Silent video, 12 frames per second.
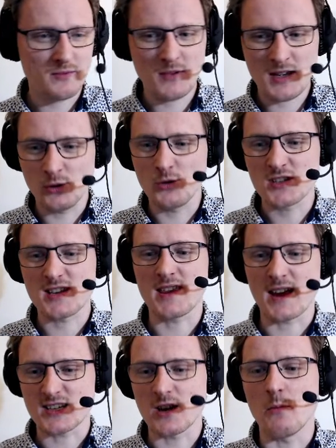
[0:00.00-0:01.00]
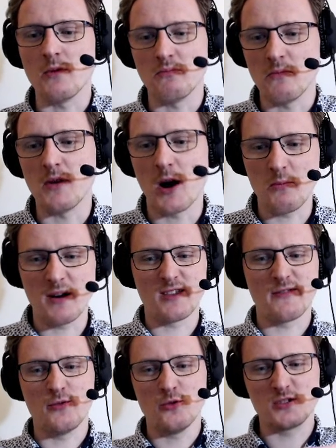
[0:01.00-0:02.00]
it looks like that's how big the
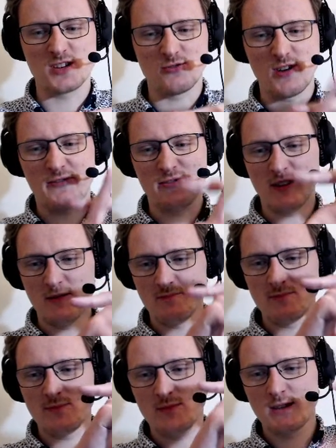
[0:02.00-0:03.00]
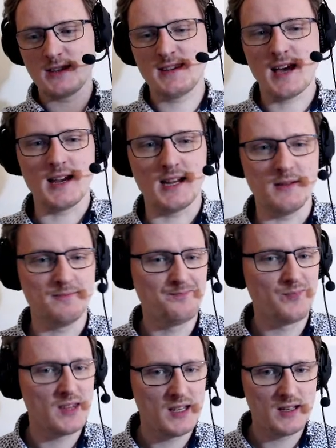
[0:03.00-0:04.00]
photos are, roughly. Tiny.
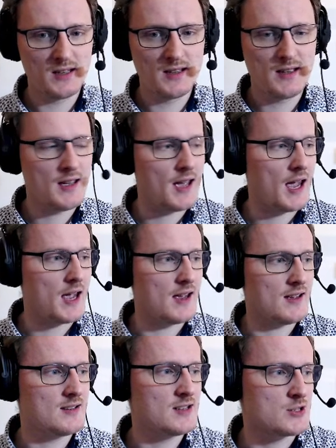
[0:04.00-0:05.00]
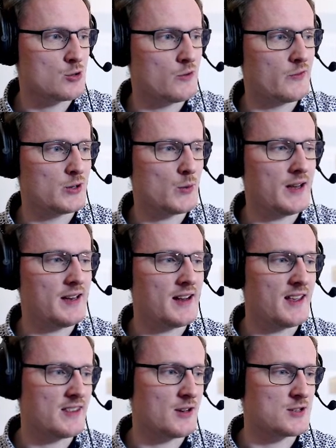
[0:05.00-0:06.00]
So over
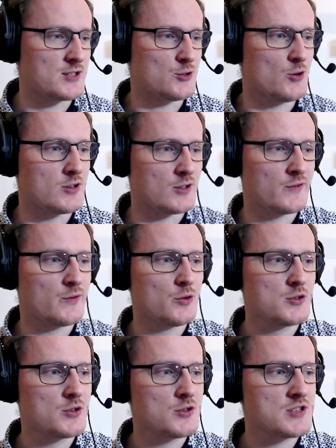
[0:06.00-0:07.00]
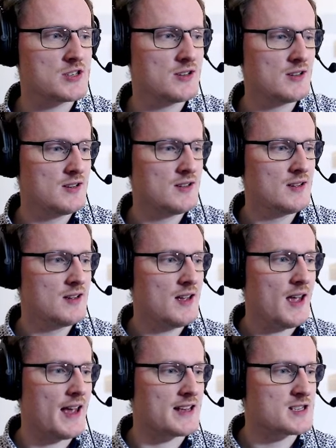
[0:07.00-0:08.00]
29,200 photos.
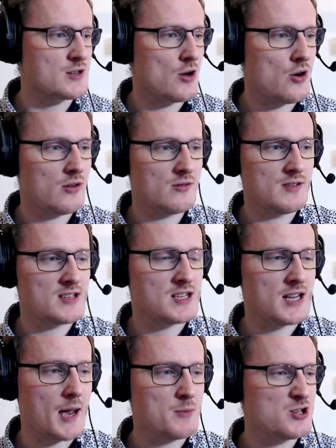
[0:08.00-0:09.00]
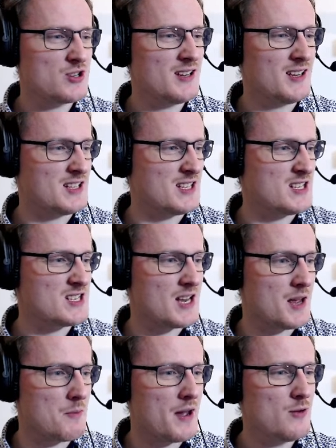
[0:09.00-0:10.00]
It's capturing a decent
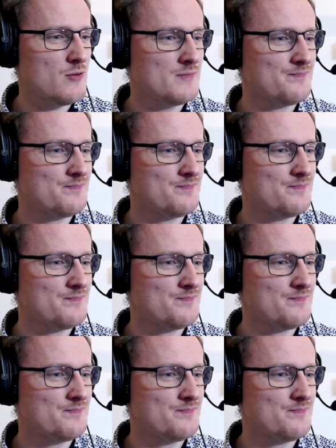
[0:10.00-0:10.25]
amount.